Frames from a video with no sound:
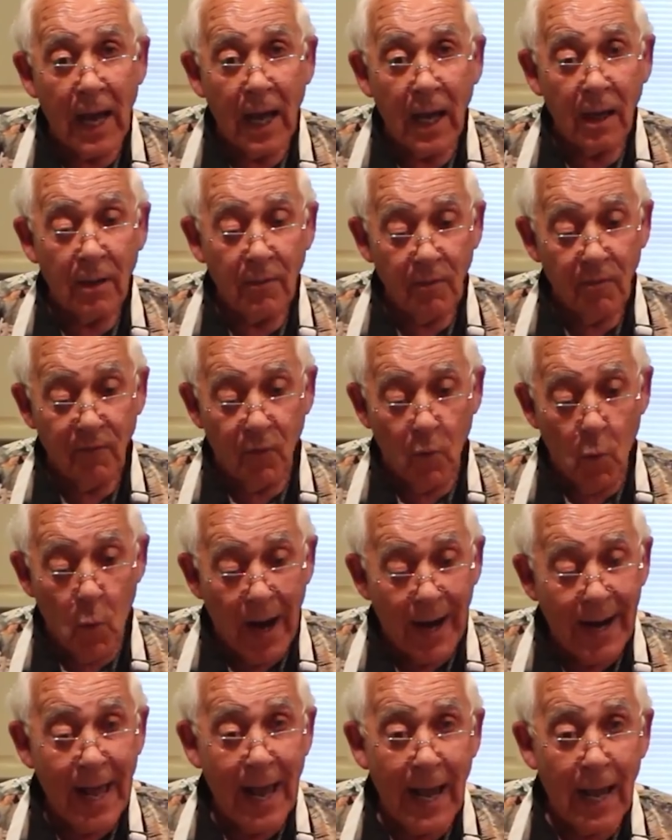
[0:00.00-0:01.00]
now for
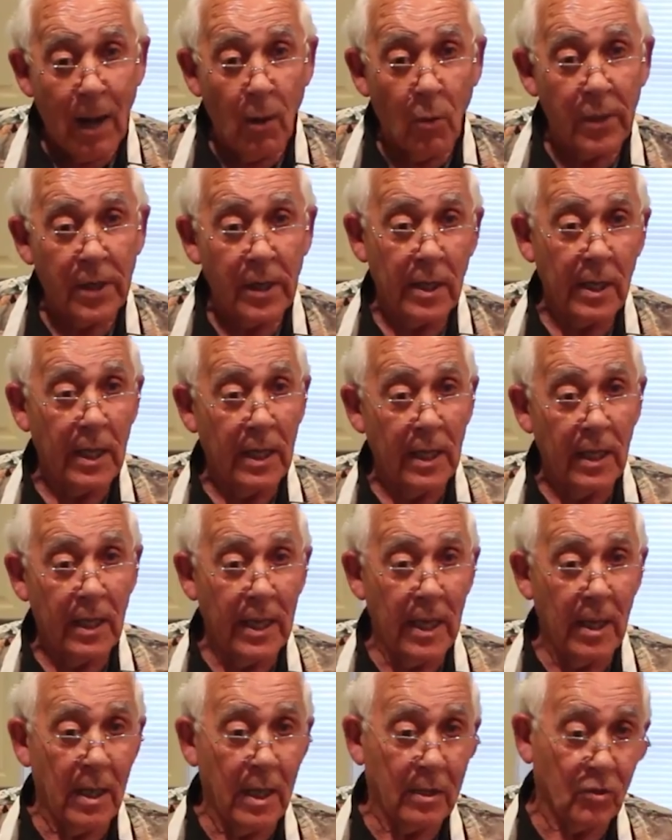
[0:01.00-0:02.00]
1
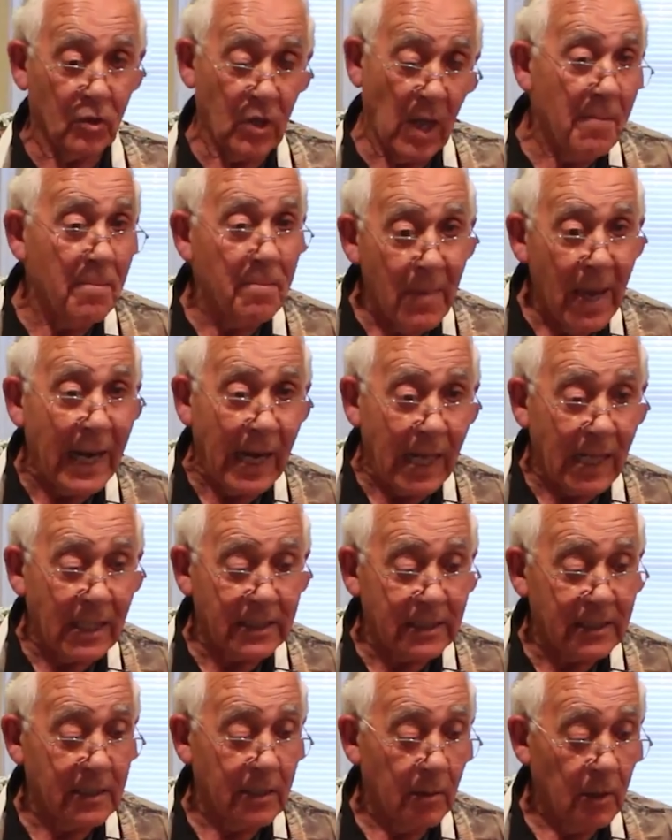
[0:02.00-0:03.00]
hour and 10
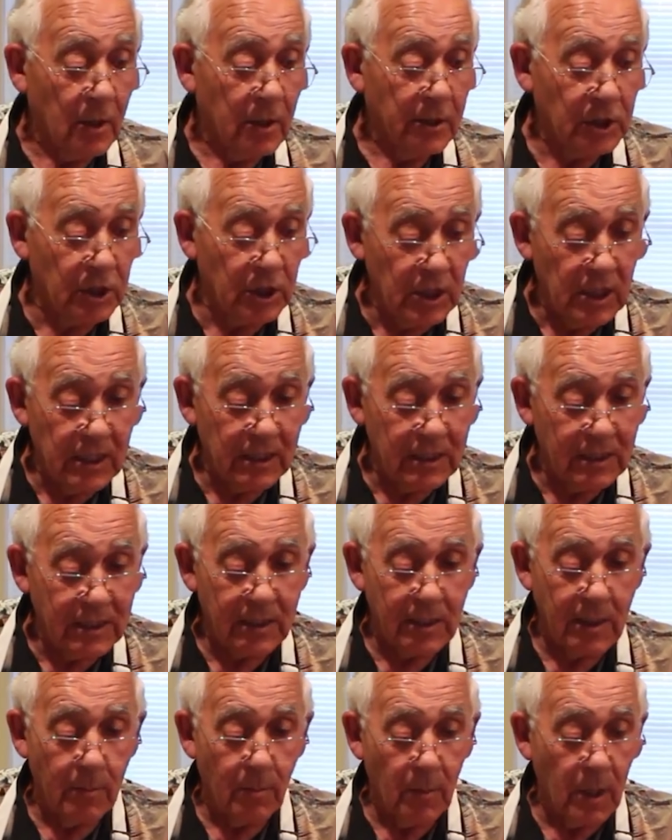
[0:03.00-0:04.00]
minutes,
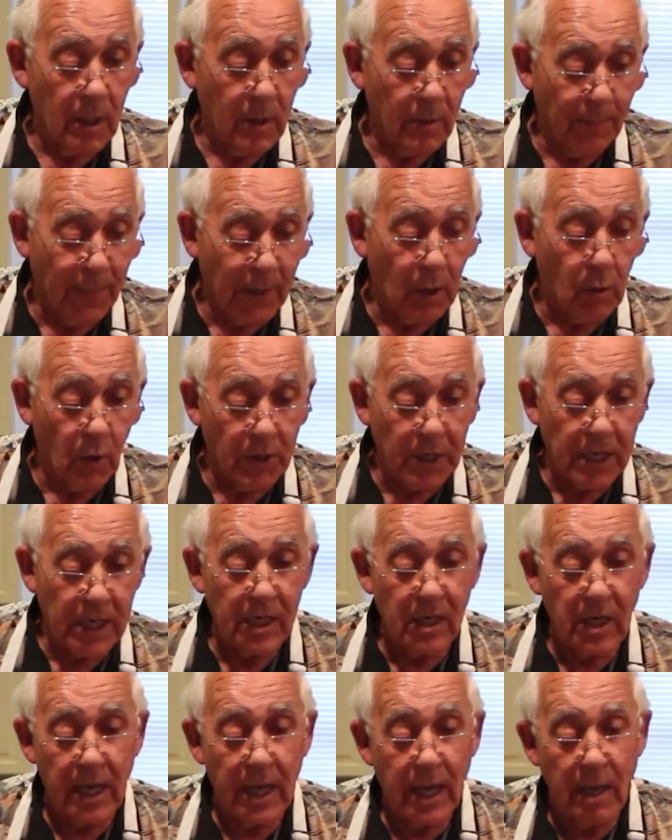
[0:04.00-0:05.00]
cheese,
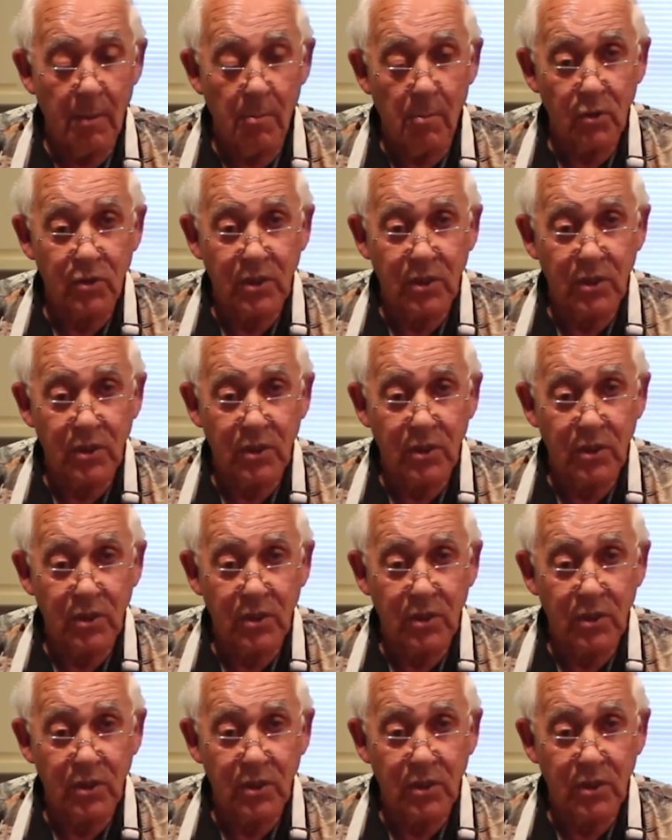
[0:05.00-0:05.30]
pecorino and